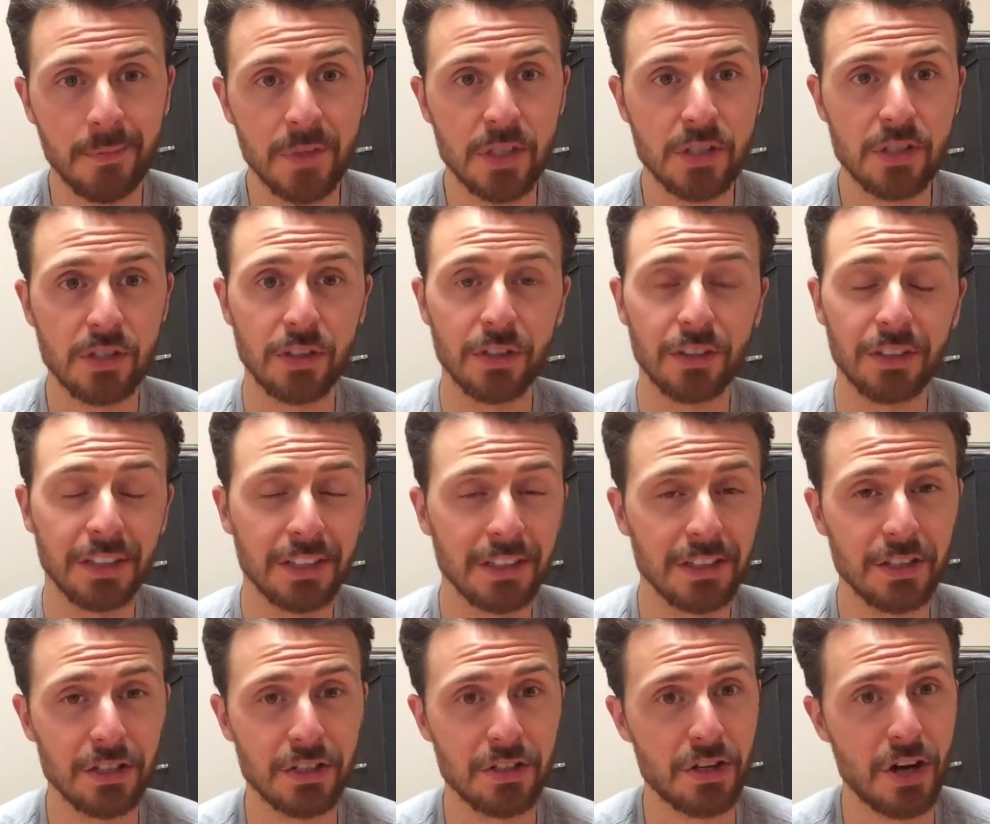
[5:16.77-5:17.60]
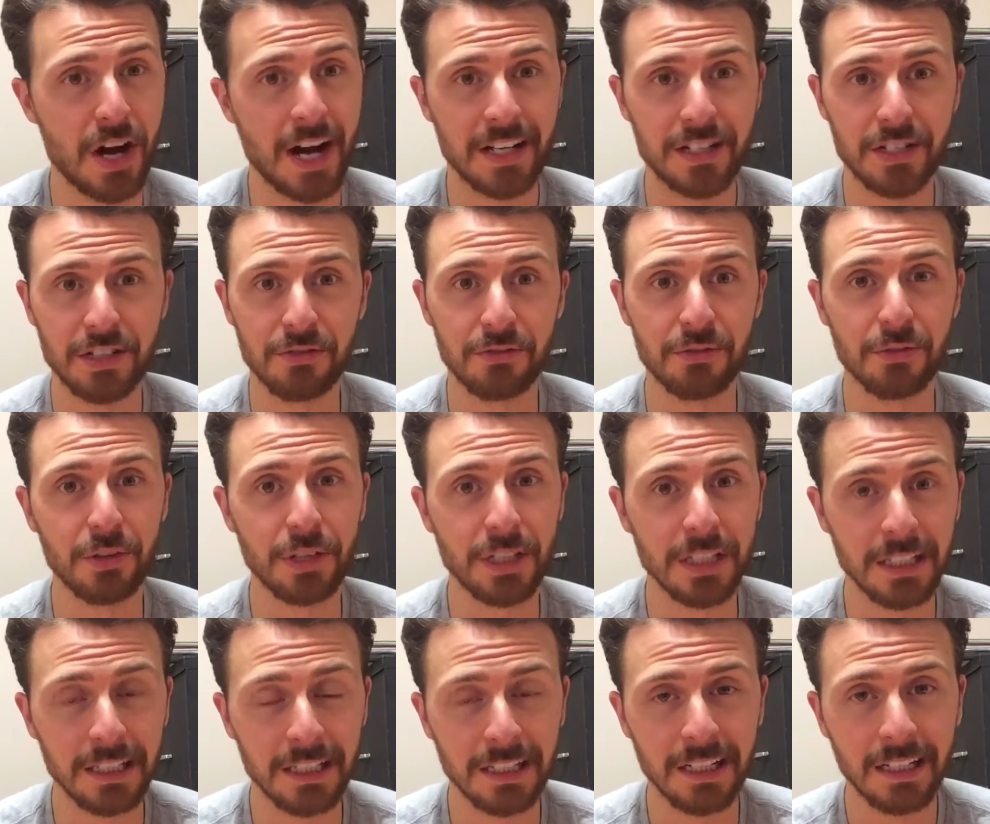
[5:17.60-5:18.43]
Certainly
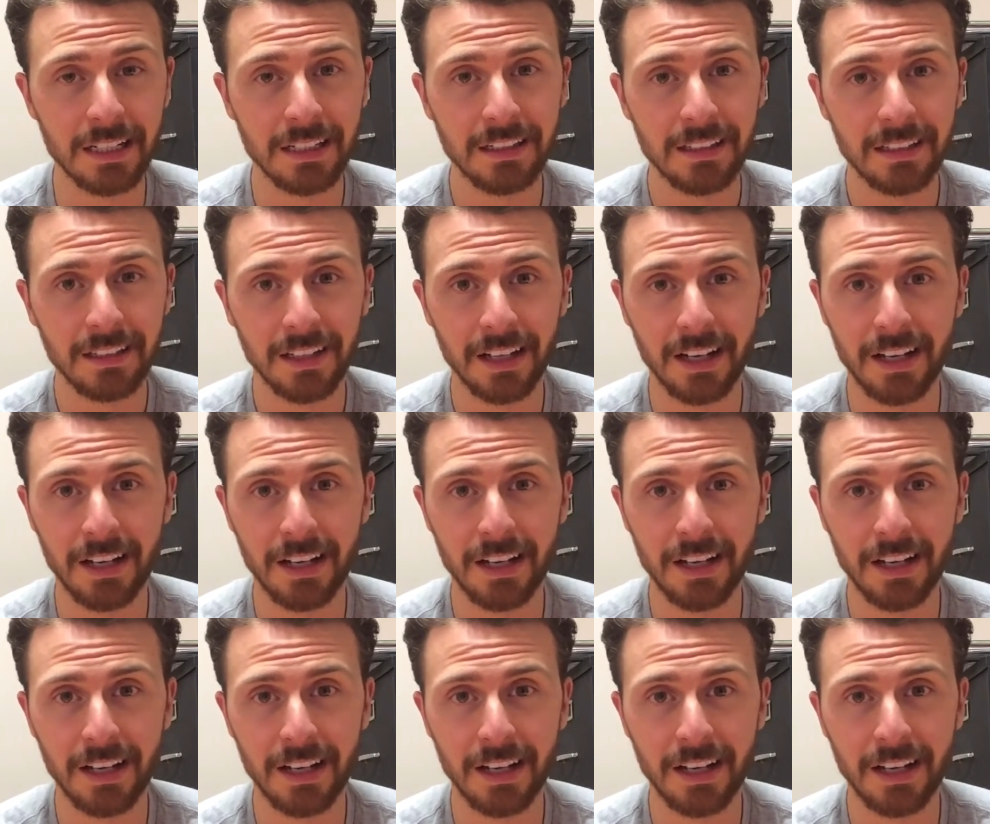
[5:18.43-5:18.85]
distraction-free eating.